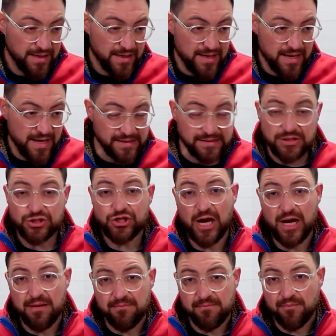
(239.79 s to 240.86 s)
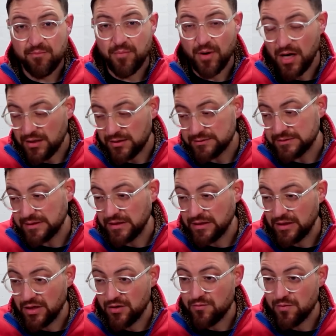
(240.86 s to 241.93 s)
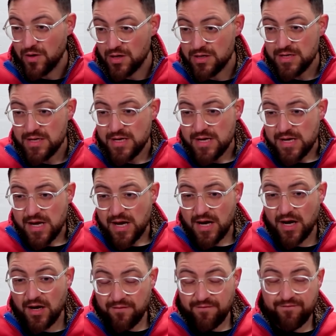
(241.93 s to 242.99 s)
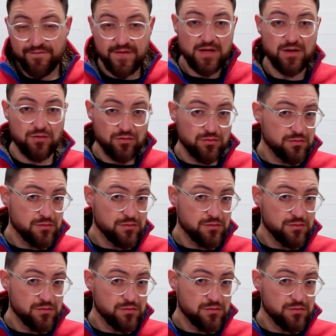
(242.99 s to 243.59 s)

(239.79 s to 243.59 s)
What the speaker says: it's a shame. But you know what? I feel